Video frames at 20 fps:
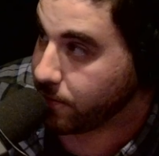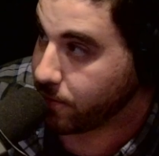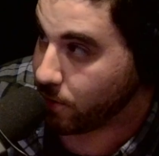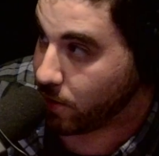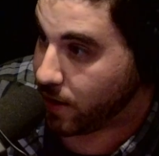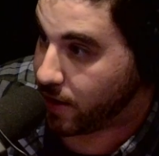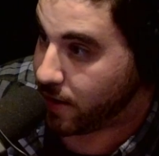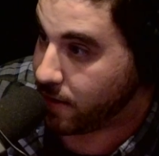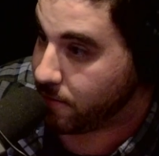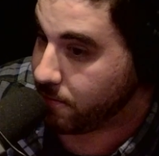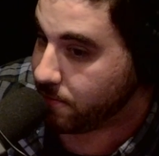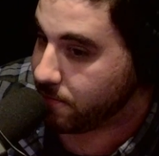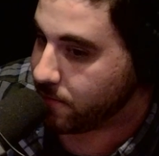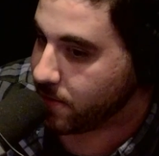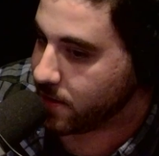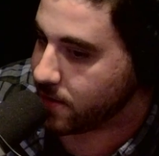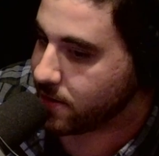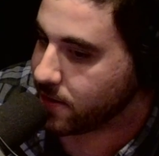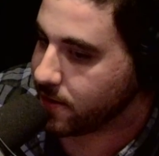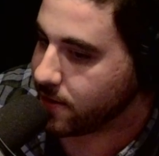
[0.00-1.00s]
Free,
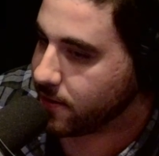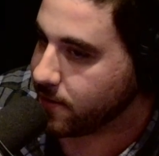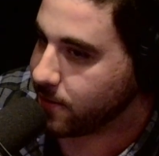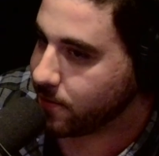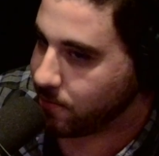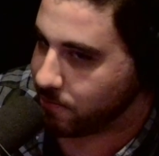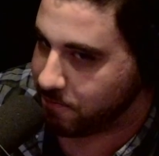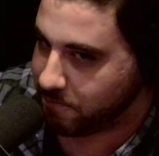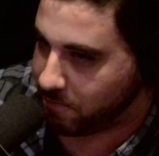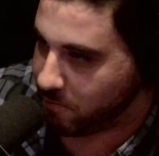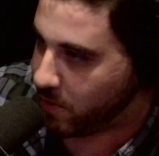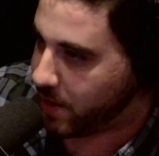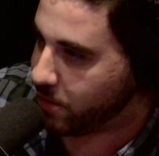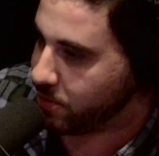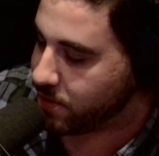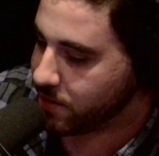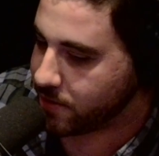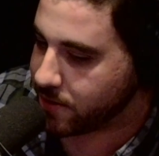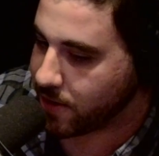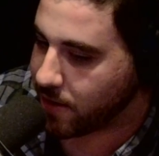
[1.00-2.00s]
which is yep we
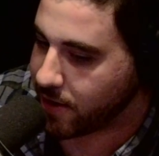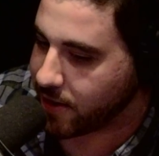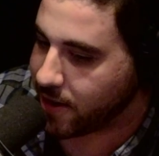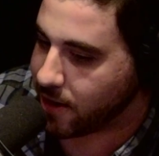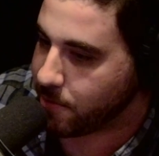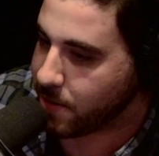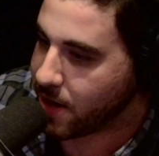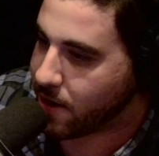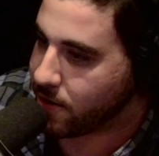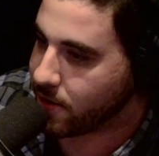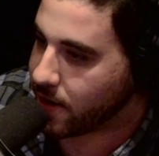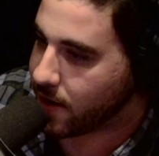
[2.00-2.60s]
were just talking about.